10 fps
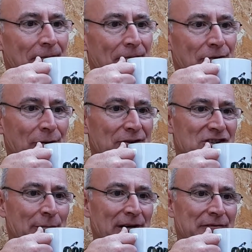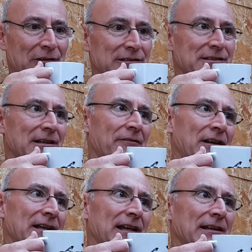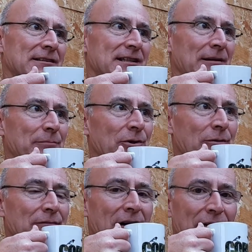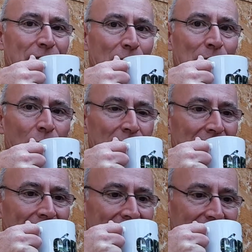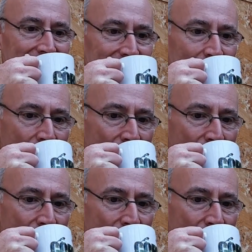through the ceramic filter, and then again it's getting purified through boiling in the kettle.